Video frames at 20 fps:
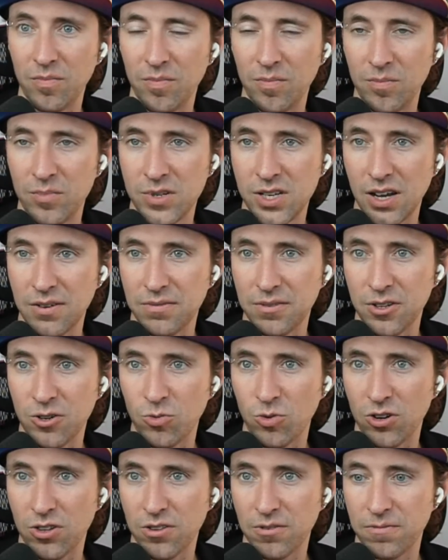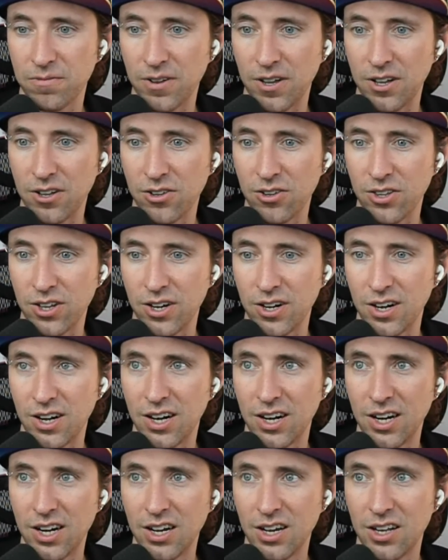Definitely worth a follow there.
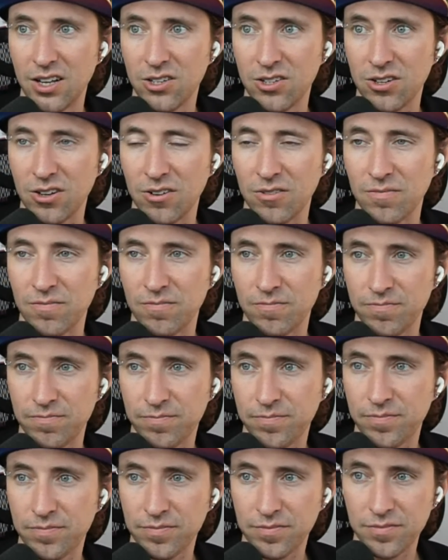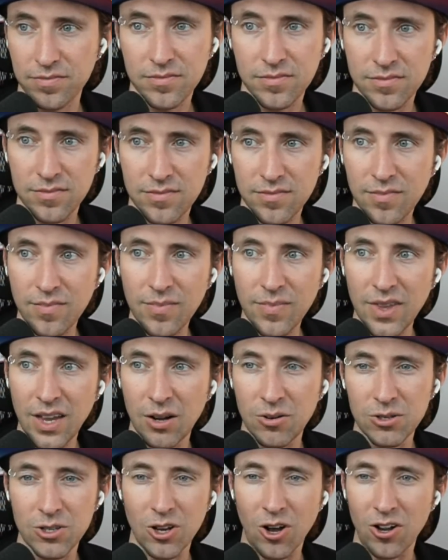So I
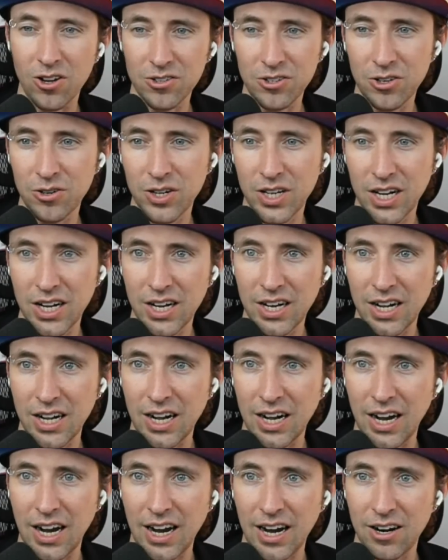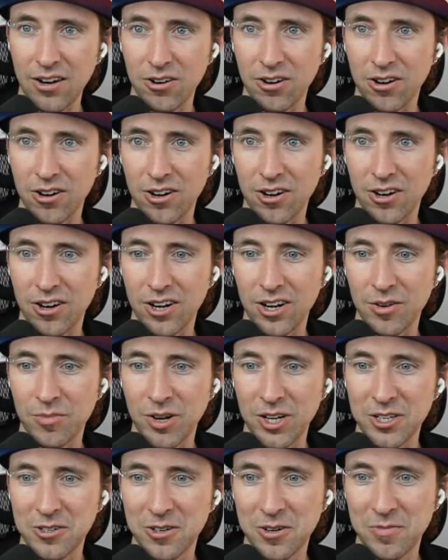was also getting an error in my
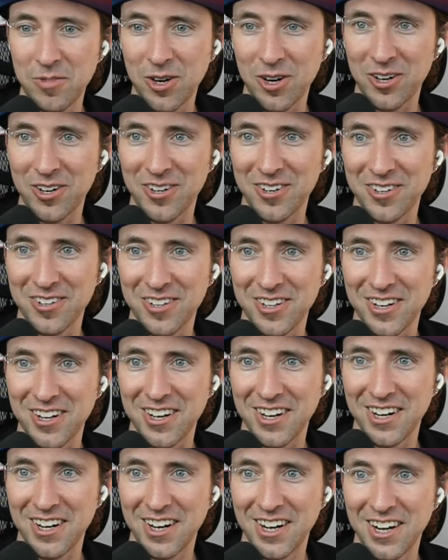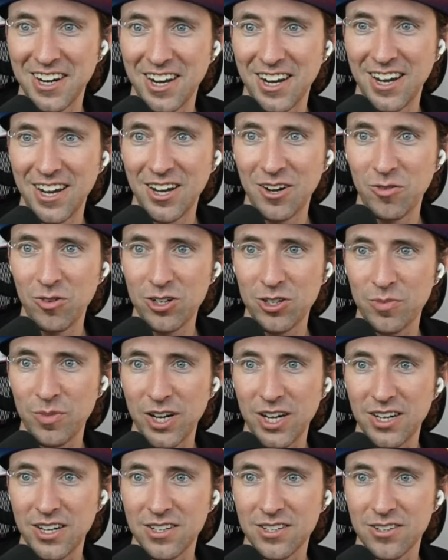StreamYard earlier, which made
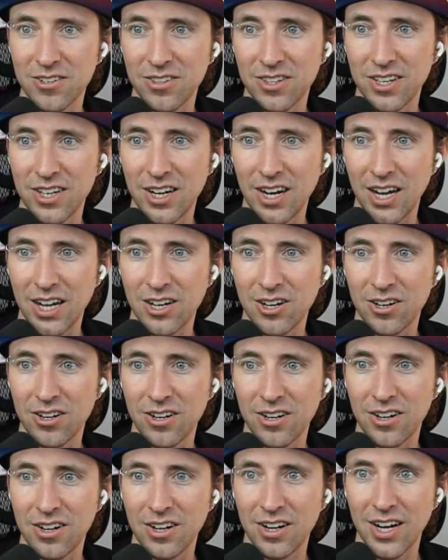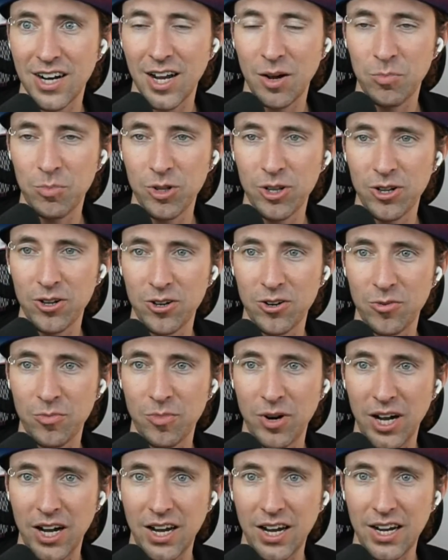it so that I couldn't upload
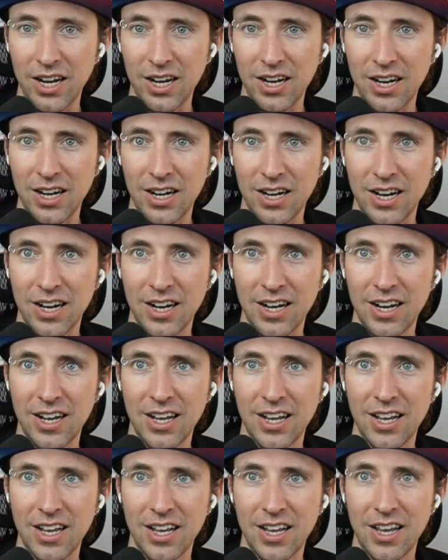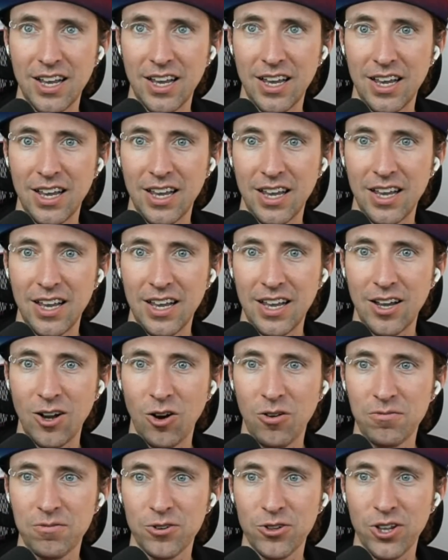my
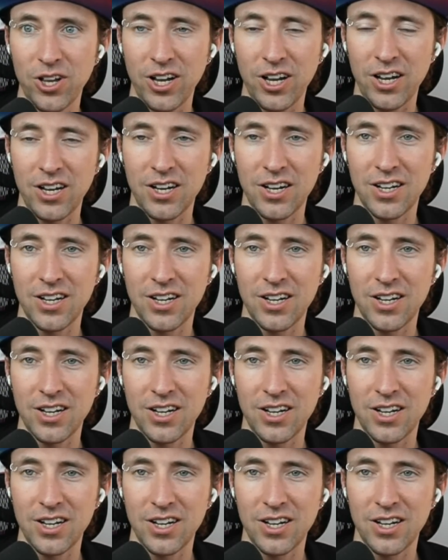overlay.